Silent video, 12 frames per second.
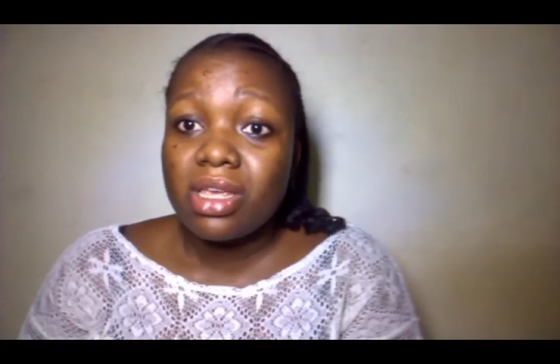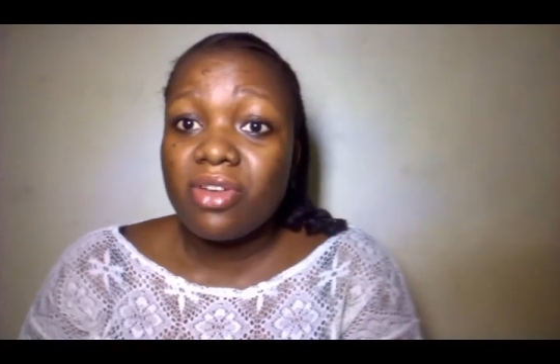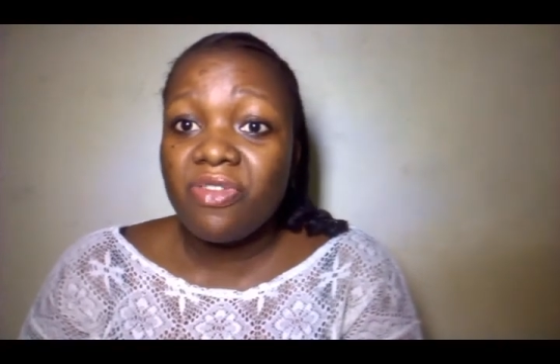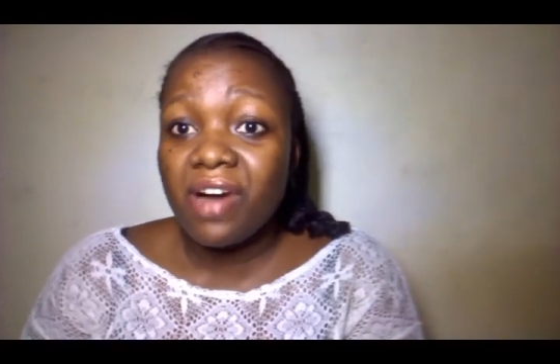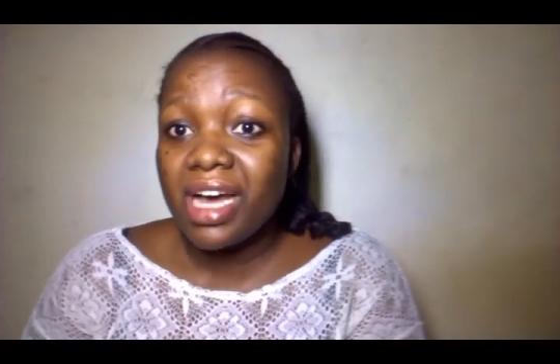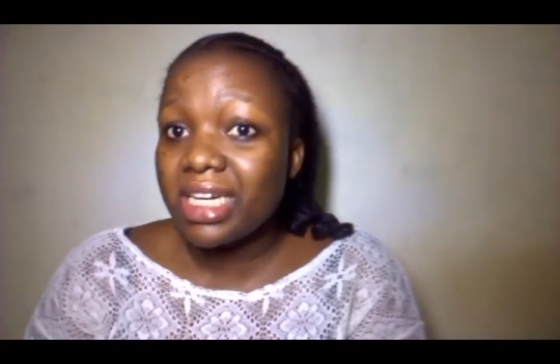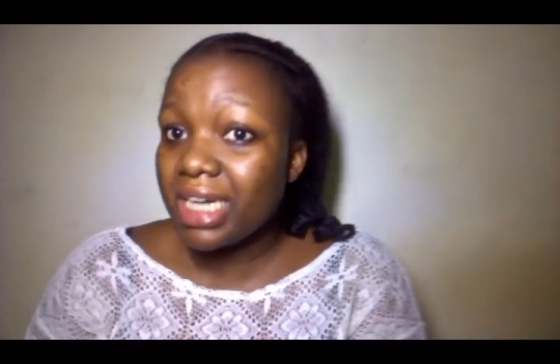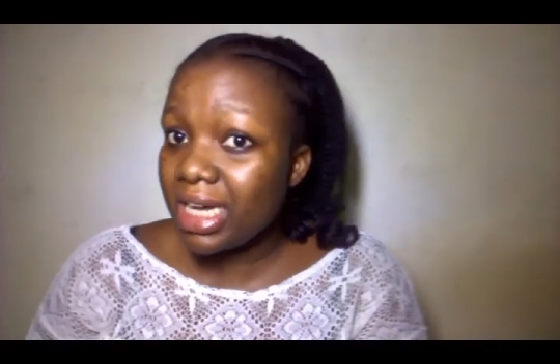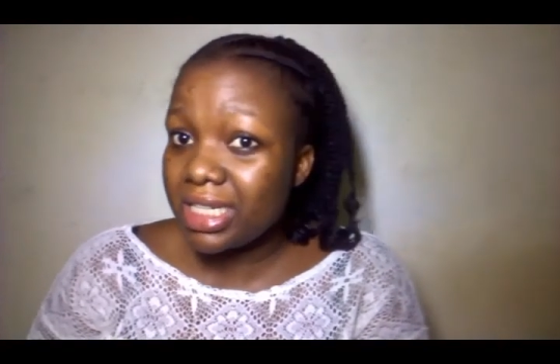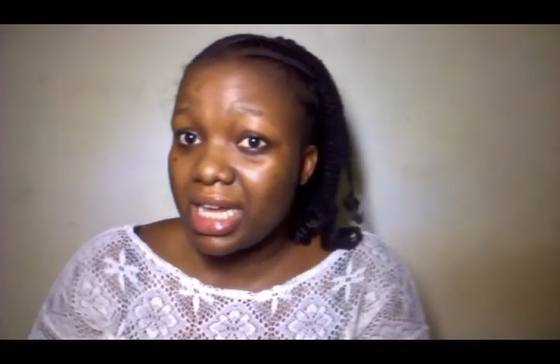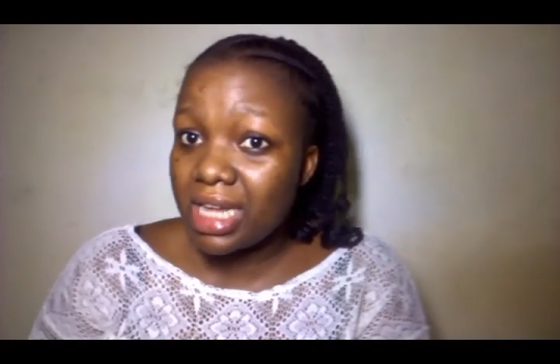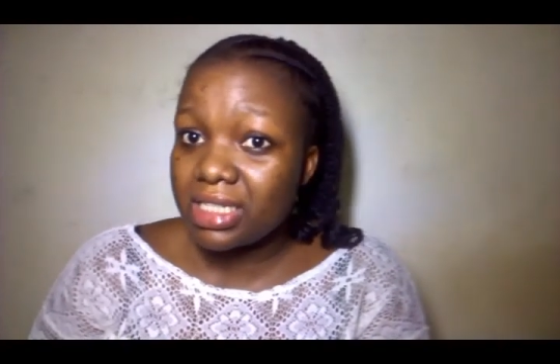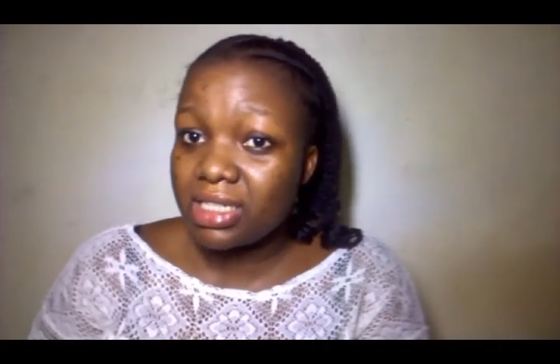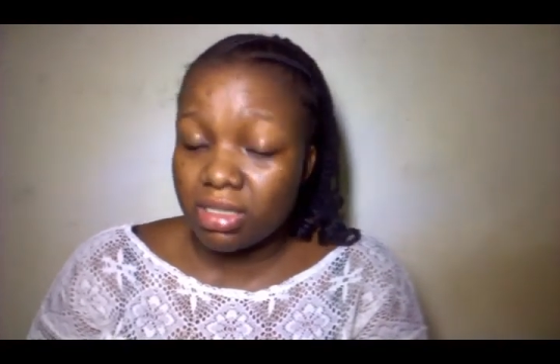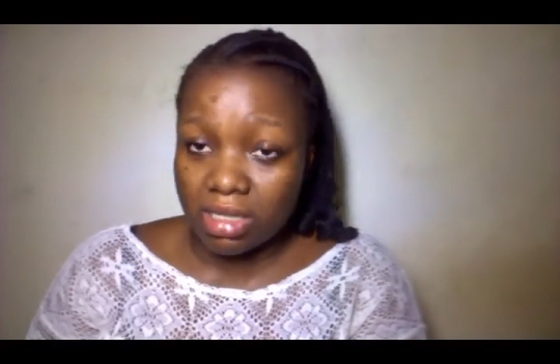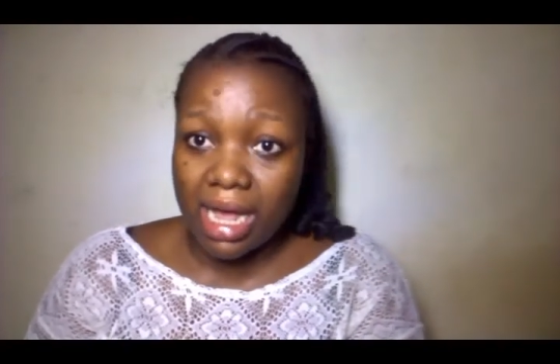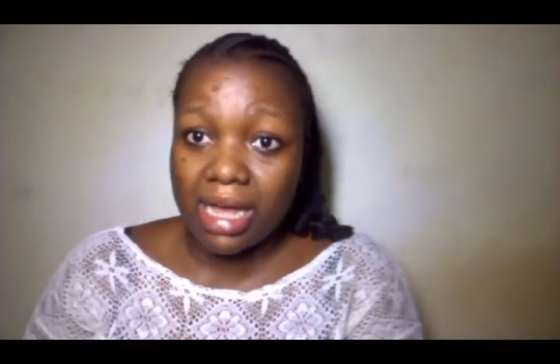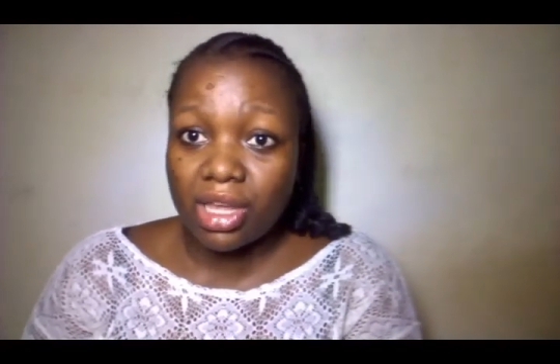you find out that
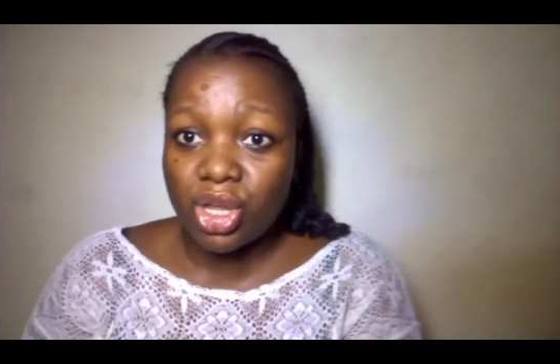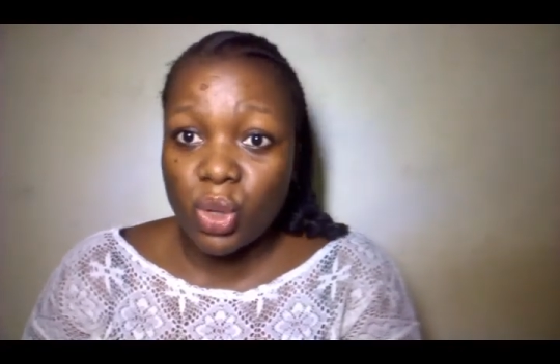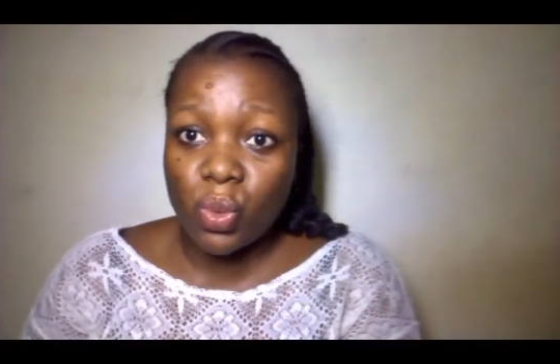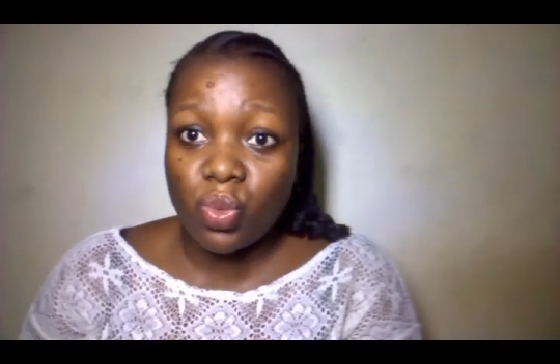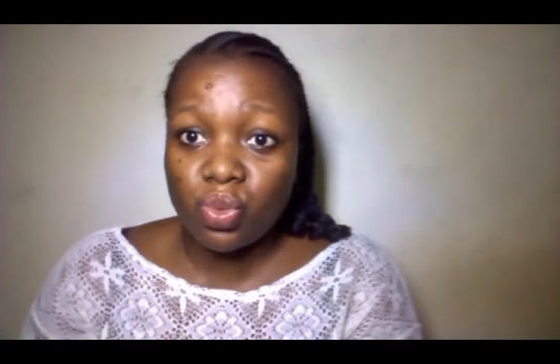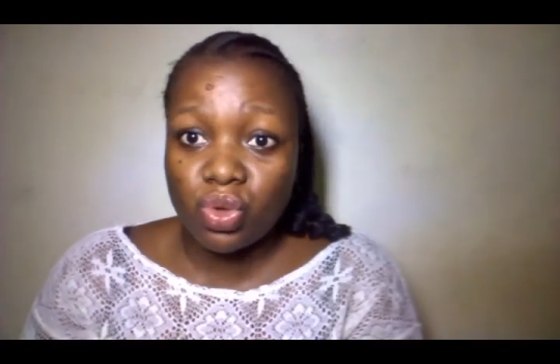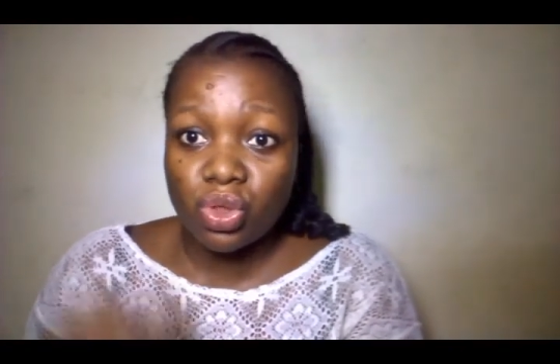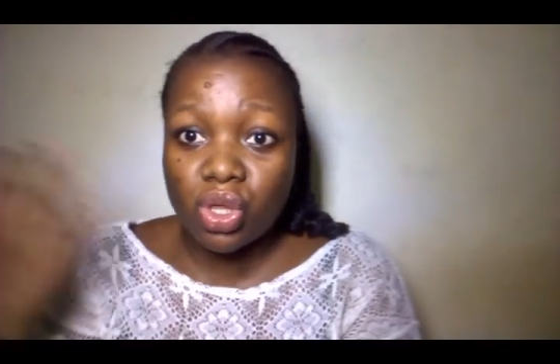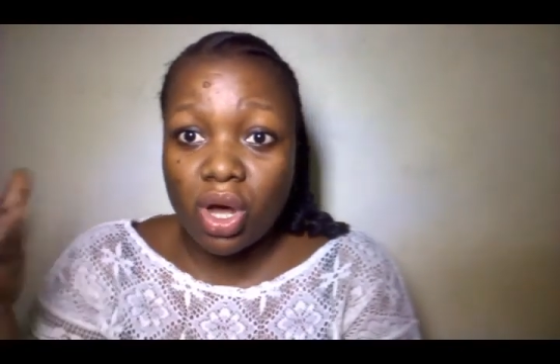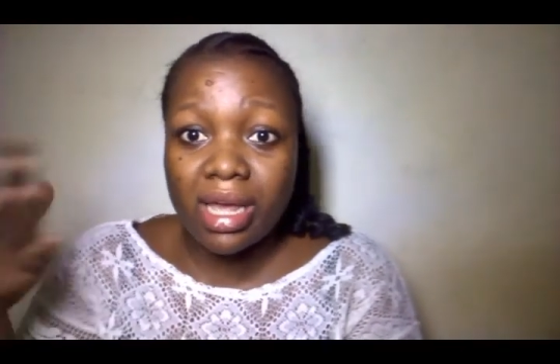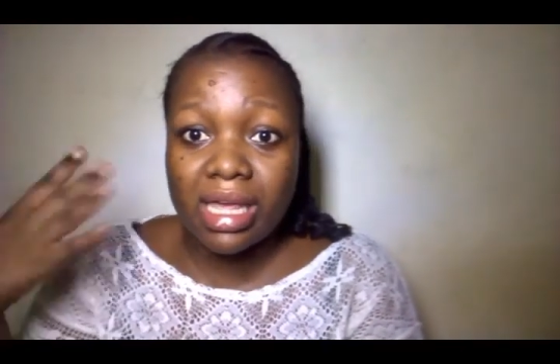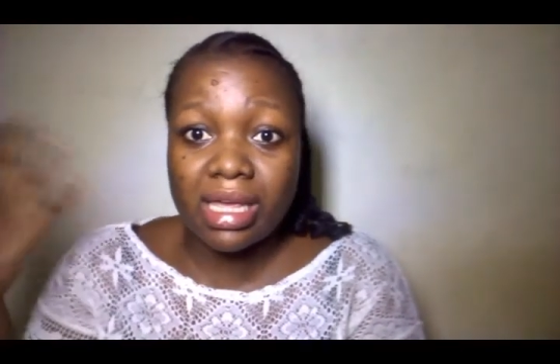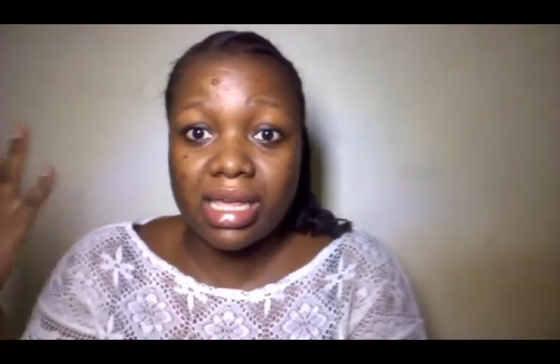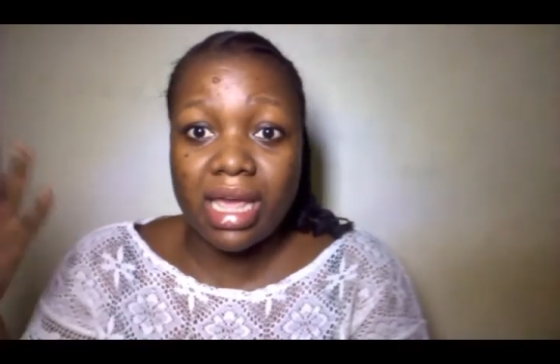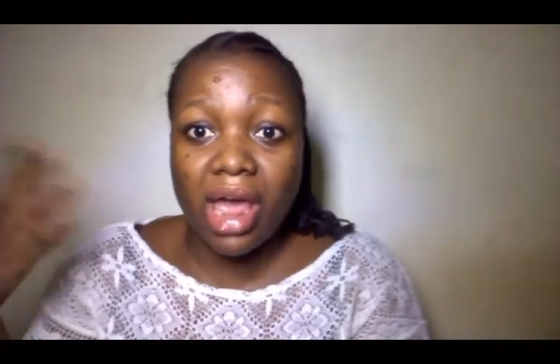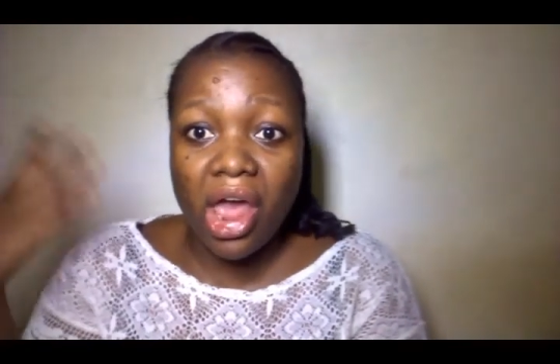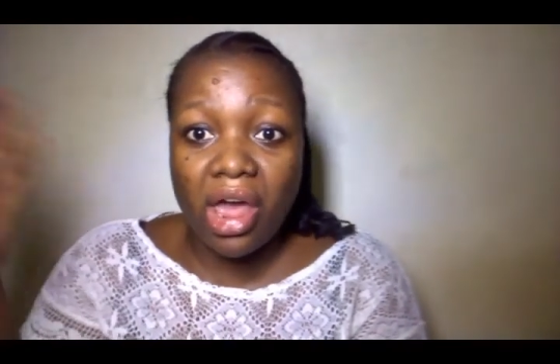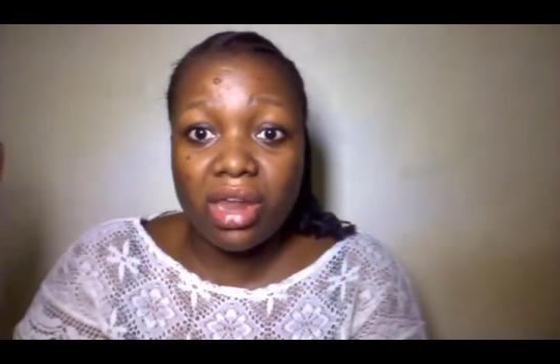like you you thought
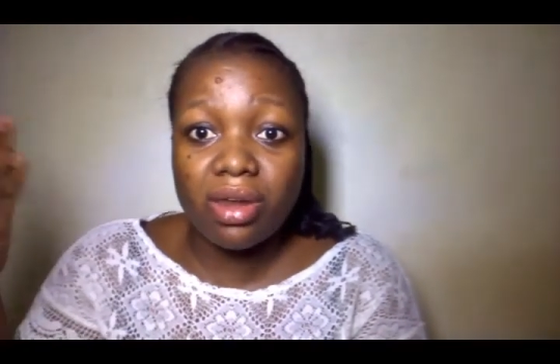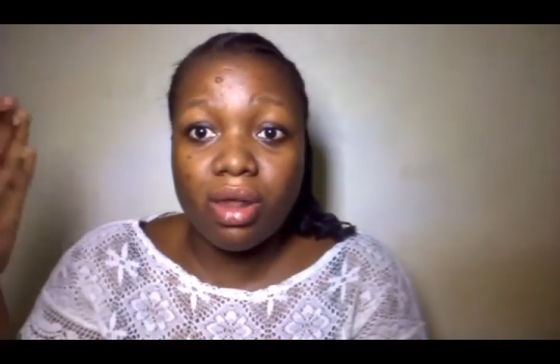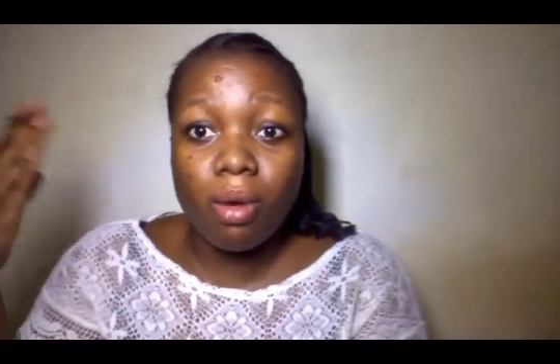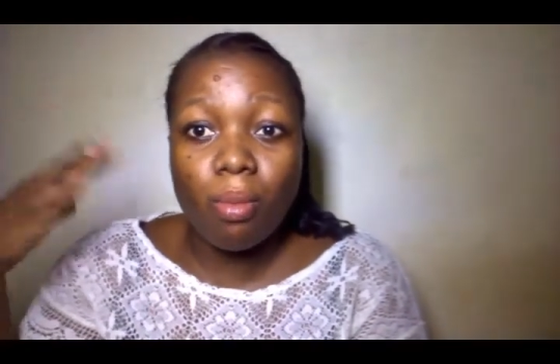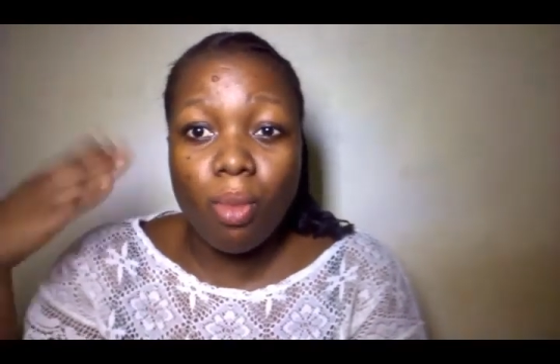he earned